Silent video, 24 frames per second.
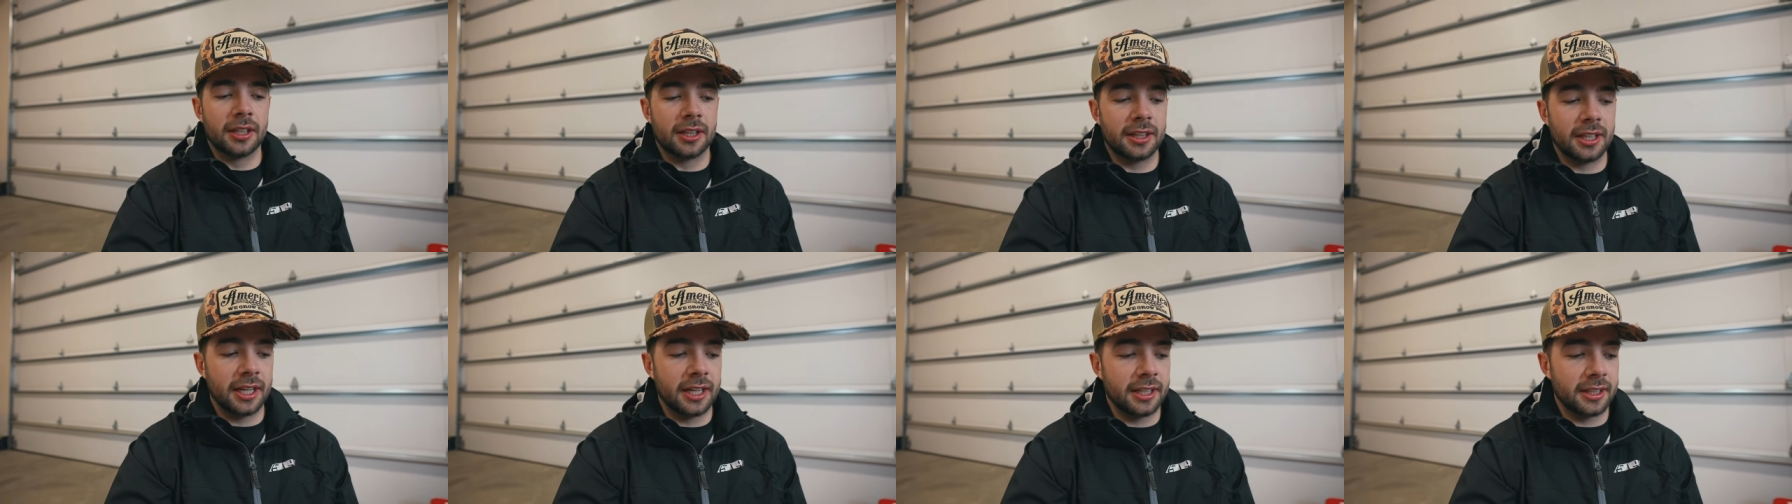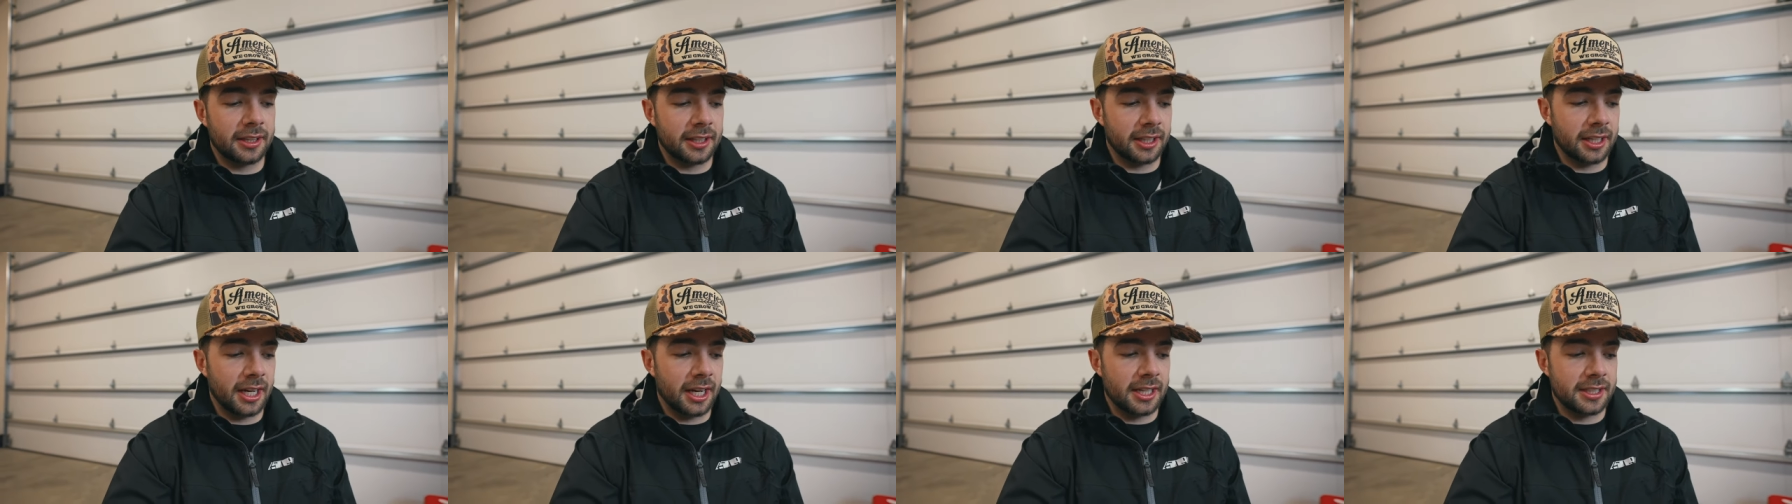
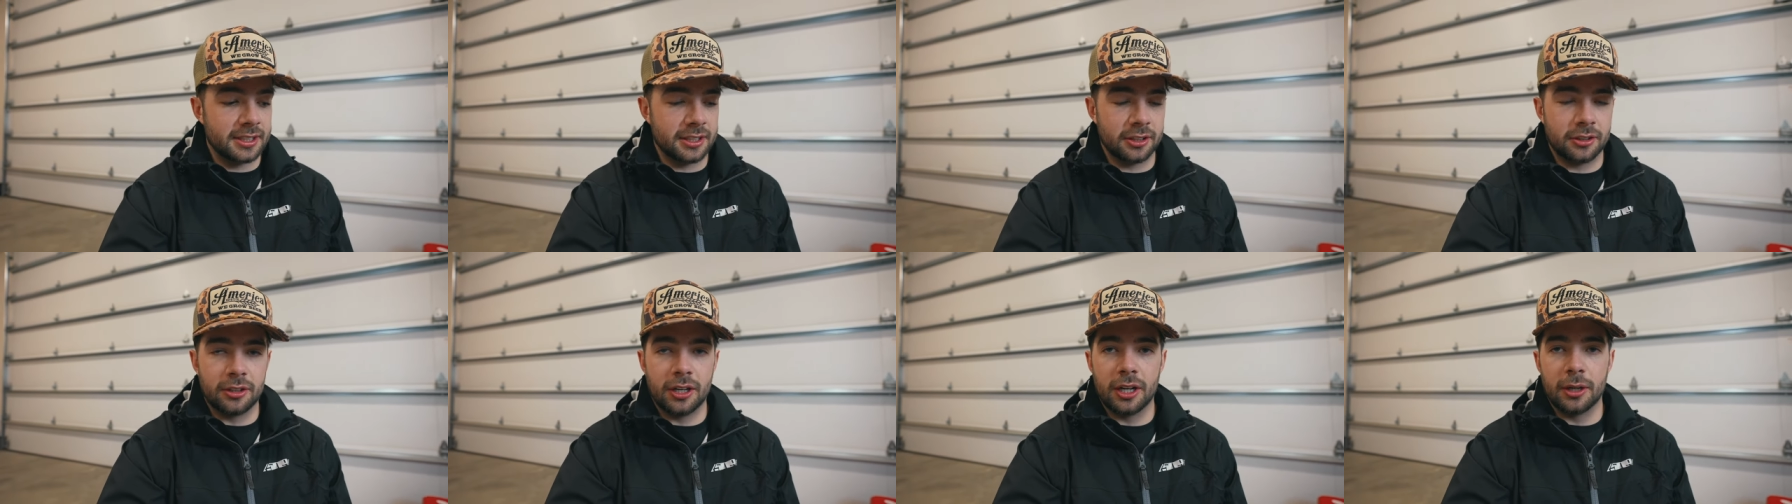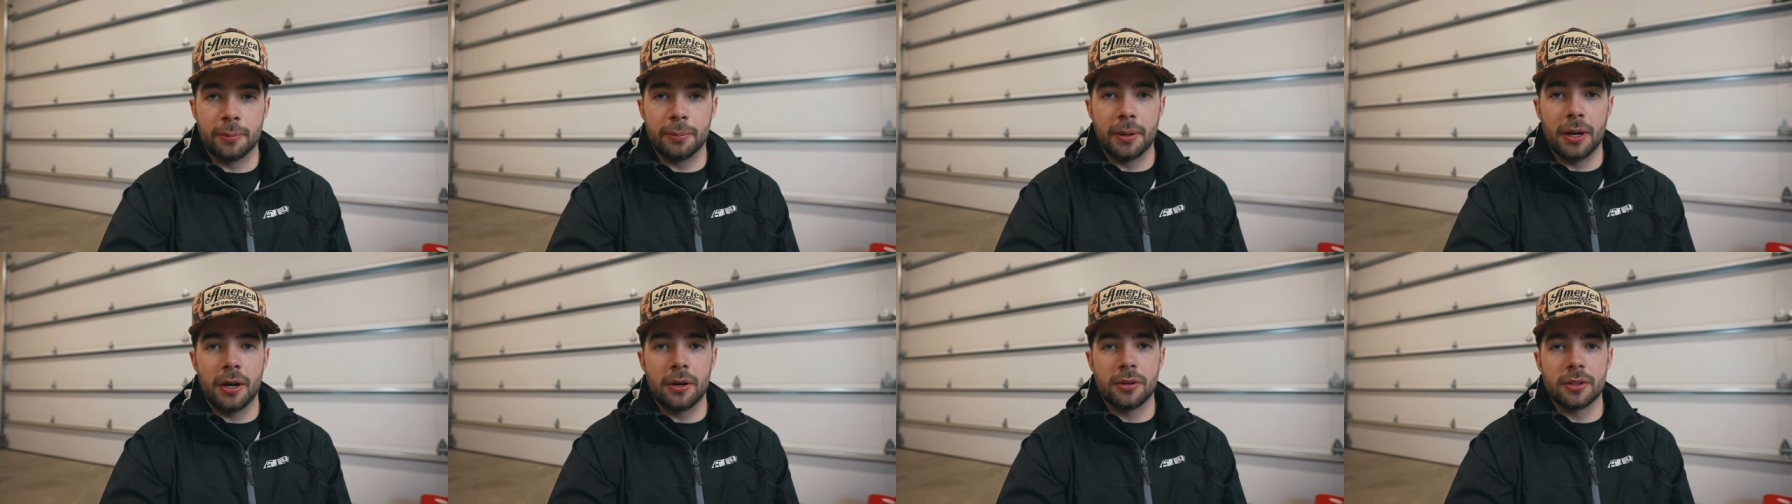thank the guys at
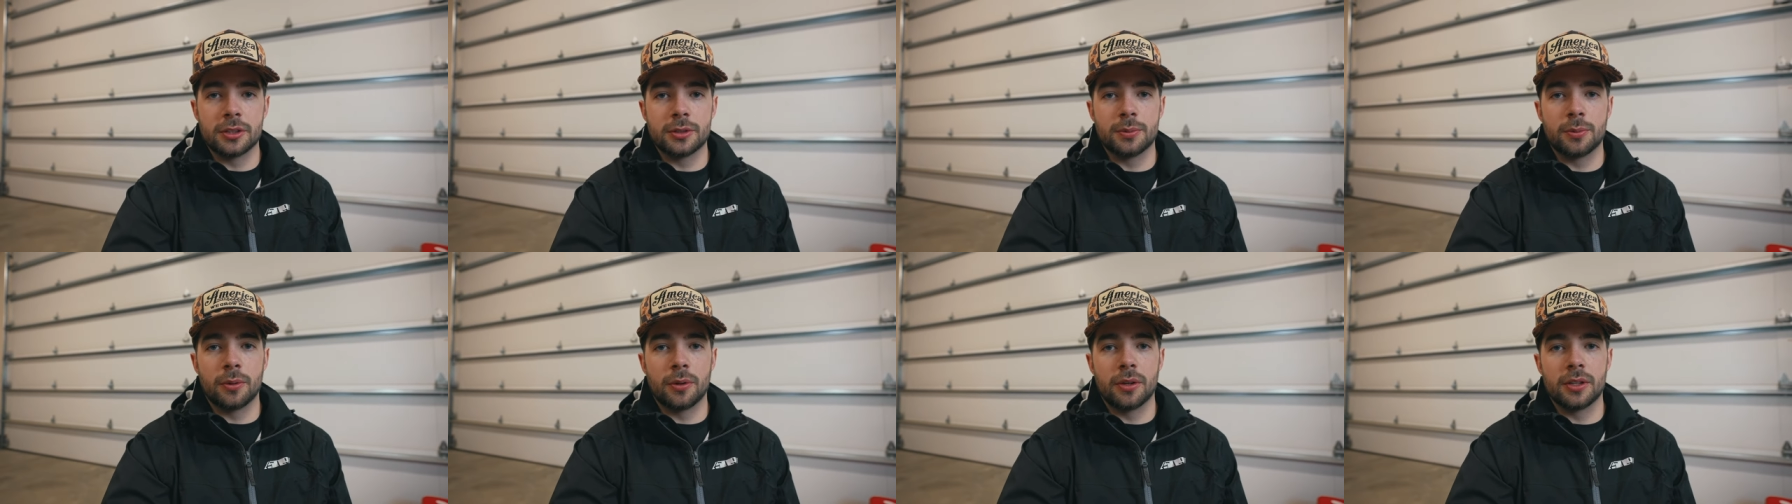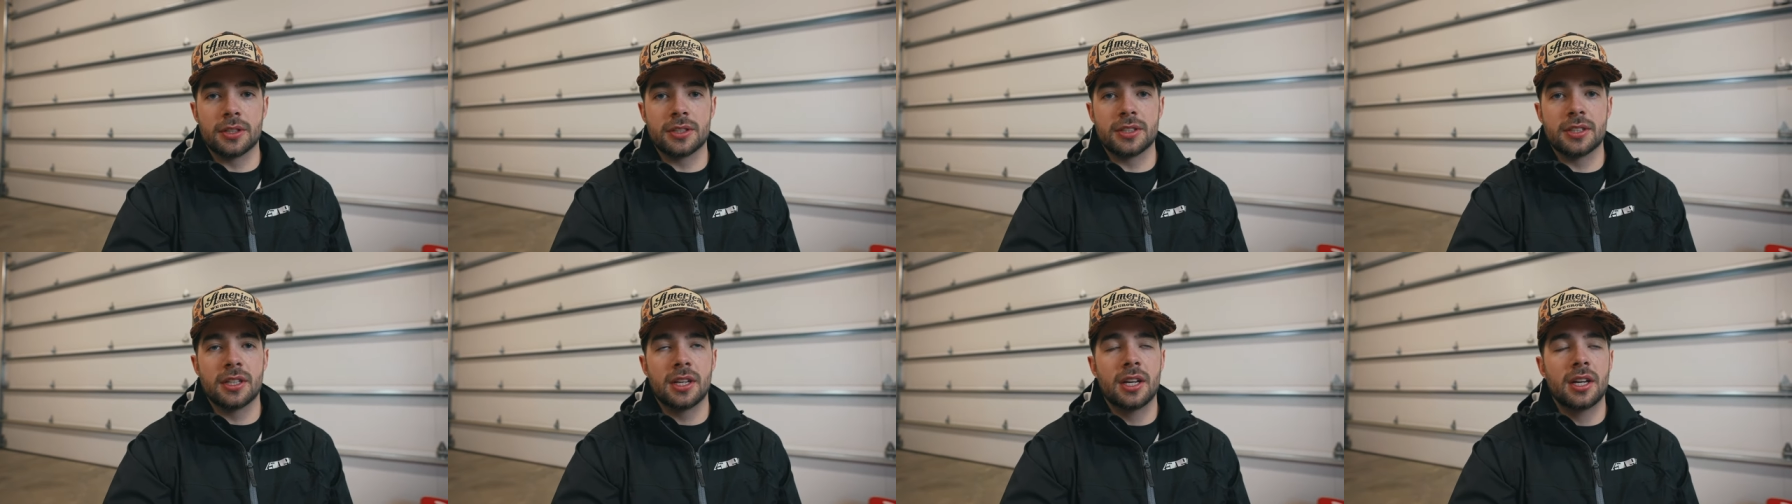Craig Power
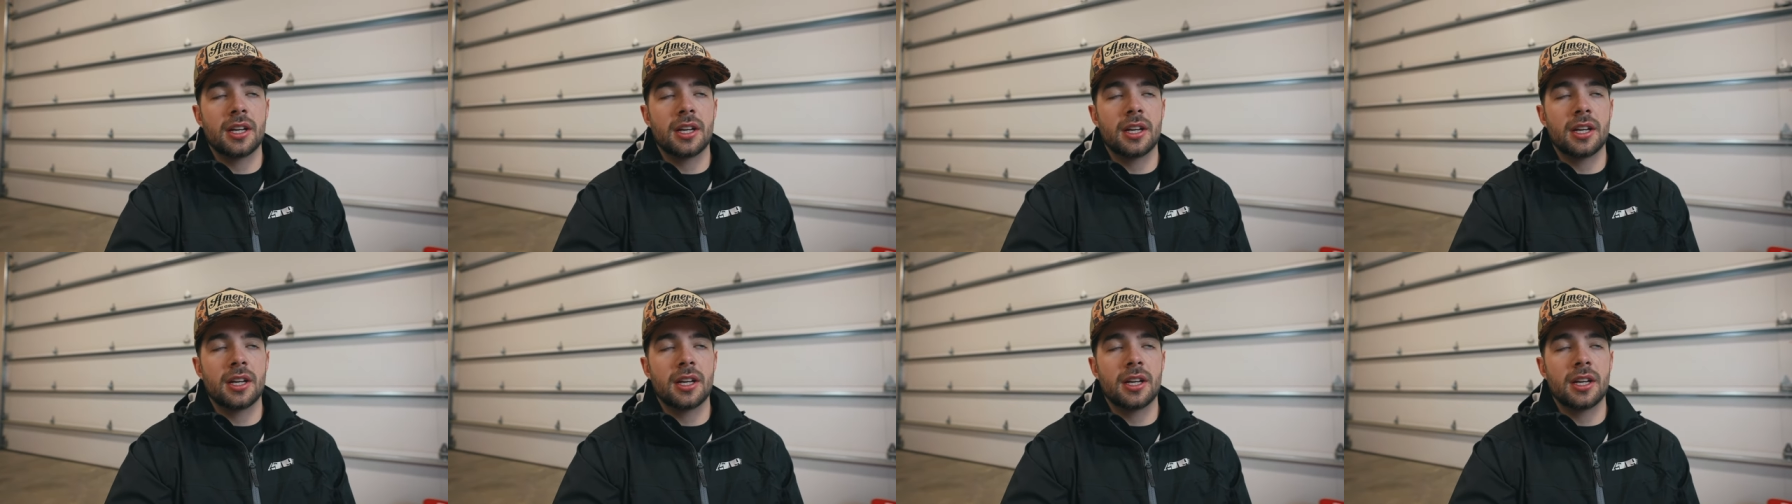Sports.